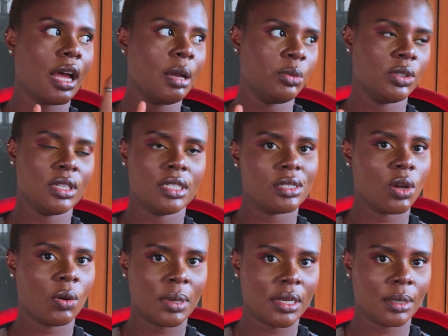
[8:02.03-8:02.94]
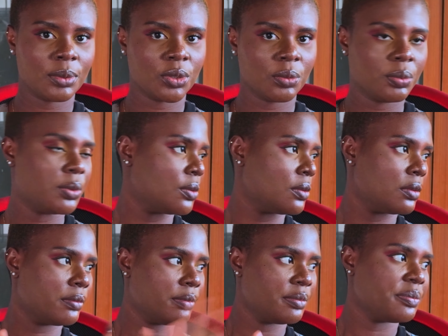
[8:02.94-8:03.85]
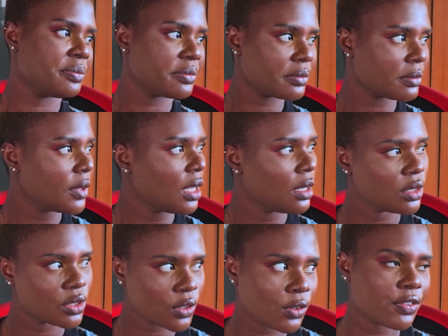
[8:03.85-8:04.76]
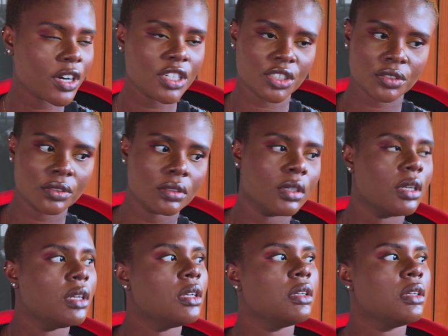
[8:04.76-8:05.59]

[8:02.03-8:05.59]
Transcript: I'm looking at it on my laptop. So fragile.